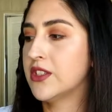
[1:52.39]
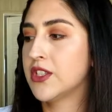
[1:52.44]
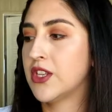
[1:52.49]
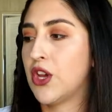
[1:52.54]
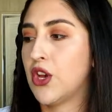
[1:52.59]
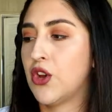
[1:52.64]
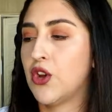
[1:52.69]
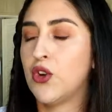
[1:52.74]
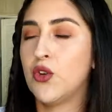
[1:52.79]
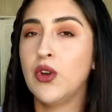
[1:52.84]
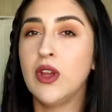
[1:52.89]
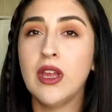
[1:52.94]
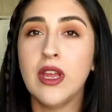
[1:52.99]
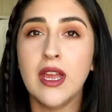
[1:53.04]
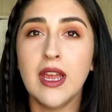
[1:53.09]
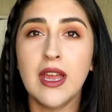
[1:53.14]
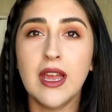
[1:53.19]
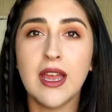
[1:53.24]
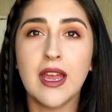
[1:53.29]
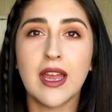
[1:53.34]
so
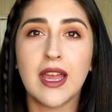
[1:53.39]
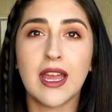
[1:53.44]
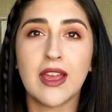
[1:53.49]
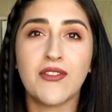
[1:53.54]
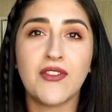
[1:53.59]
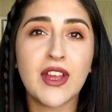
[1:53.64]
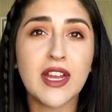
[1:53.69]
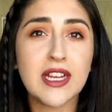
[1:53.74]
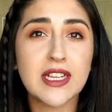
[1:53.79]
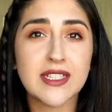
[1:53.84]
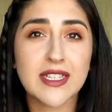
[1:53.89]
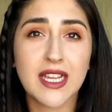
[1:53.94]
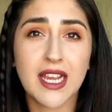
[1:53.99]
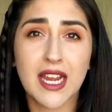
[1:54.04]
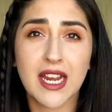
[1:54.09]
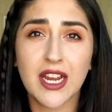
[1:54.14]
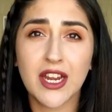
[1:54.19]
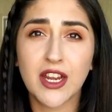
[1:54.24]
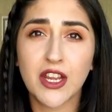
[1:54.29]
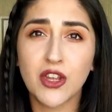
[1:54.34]
if he doesn't
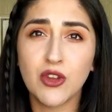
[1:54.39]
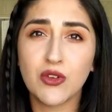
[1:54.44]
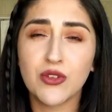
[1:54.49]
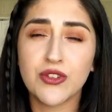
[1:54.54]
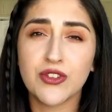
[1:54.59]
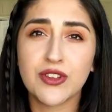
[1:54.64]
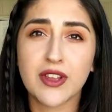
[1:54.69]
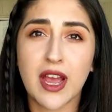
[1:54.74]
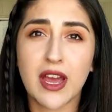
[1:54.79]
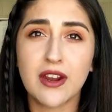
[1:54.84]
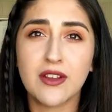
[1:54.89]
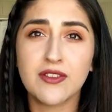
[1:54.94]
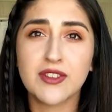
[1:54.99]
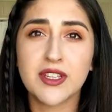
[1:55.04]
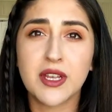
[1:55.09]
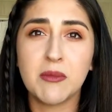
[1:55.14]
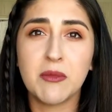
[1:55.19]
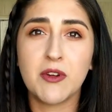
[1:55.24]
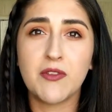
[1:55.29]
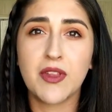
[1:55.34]
get any use out of
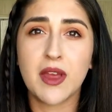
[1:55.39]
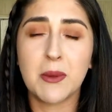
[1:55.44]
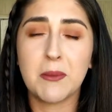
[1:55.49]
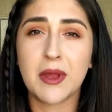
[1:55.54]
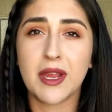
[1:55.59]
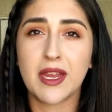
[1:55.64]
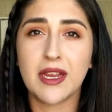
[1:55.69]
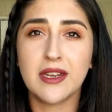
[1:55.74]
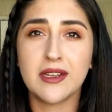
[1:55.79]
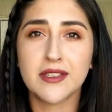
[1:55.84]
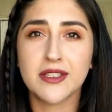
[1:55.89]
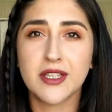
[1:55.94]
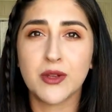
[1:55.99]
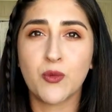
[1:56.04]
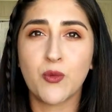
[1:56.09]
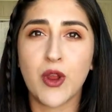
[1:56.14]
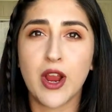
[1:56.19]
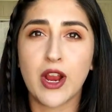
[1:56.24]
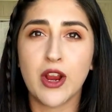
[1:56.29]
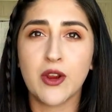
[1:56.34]
some of them and he
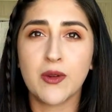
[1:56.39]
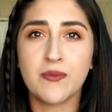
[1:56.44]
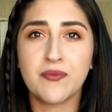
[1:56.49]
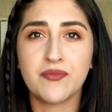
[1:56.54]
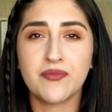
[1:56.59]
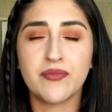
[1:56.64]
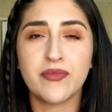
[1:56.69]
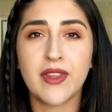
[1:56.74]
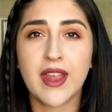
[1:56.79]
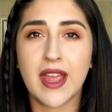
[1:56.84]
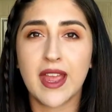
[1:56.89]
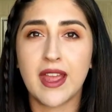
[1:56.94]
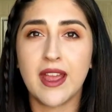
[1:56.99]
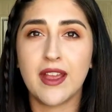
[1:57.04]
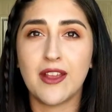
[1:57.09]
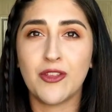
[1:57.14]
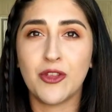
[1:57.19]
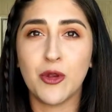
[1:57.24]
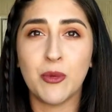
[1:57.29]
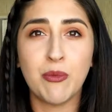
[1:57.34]
doesn't wear
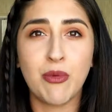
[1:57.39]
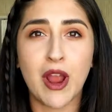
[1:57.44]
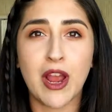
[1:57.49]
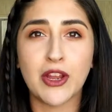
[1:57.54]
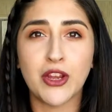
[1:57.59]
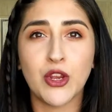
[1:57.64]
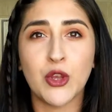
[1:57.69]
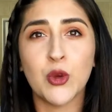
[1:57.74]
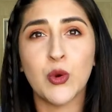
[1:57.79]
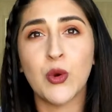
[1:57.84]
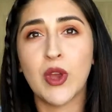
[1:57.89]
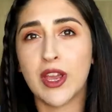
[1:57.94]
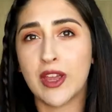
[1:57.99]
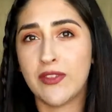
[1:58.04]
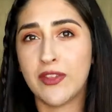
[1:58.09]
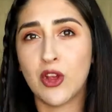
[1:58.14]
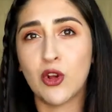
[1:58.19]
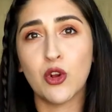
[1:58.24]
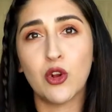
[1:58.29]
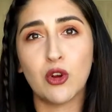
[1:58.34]
then they're brand new
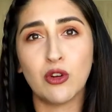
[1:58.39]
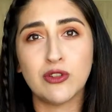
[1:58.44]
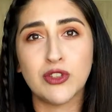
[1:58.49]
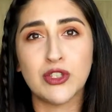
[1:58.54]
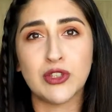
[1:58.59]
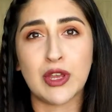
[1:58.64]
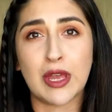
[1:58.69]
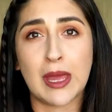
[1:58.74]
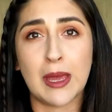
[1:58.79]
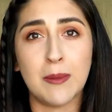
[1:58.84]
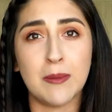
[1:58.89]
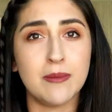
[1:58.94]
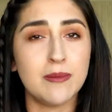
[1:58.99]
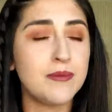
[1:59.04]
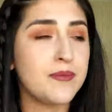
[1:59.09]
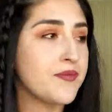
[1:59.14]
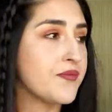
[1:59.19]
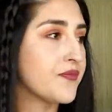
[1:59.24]
and they'll go to him